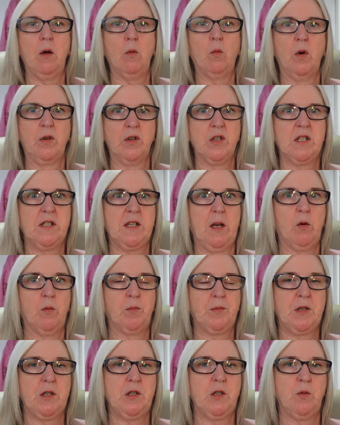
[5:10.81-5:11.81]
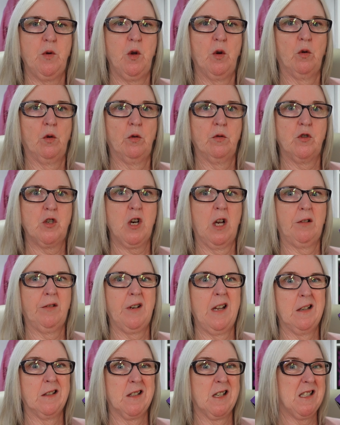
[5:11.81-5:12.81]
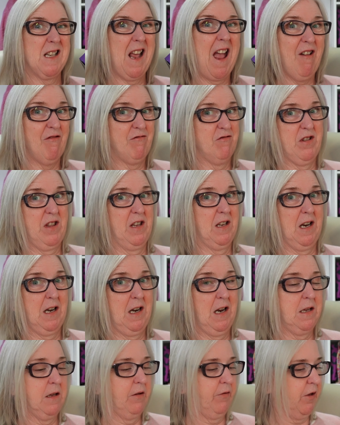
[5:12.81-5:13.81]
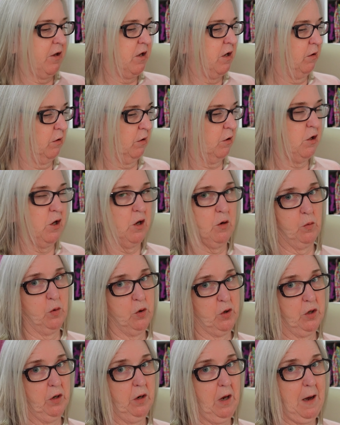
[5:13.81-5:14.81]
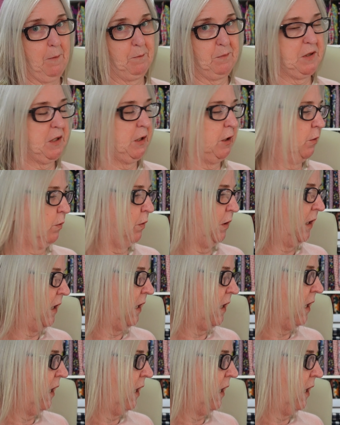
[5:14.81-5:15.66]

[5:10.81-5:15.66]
wanting to set up to do your own gel nails, there's everything in here that you would absolutely